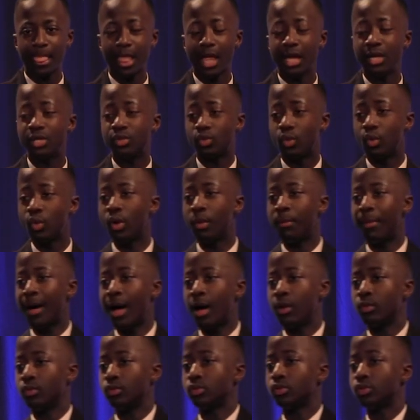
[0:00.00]
It's all
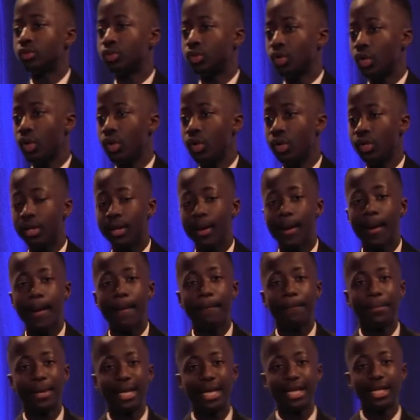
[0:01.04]
about tone,
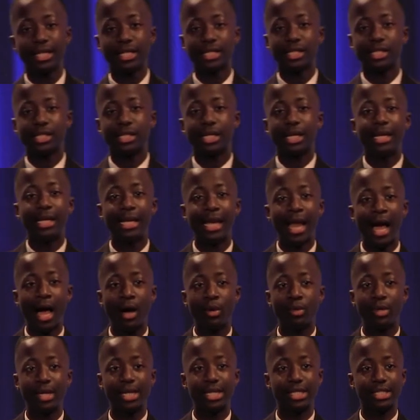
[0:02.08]
pitch,
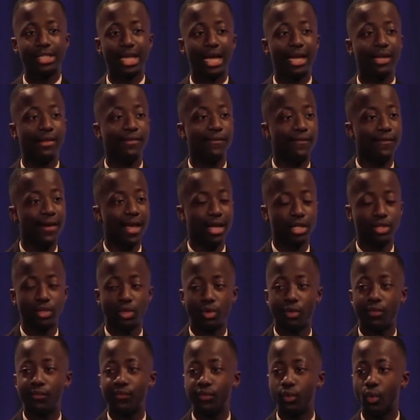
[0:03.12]
loudness, and
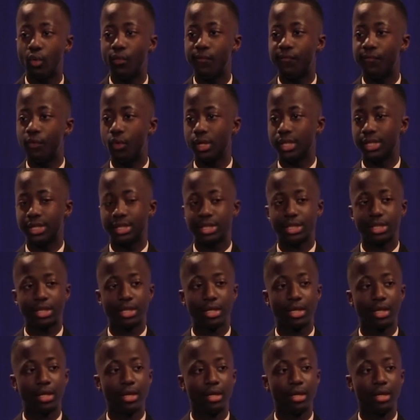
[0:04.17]
inflection of your voice.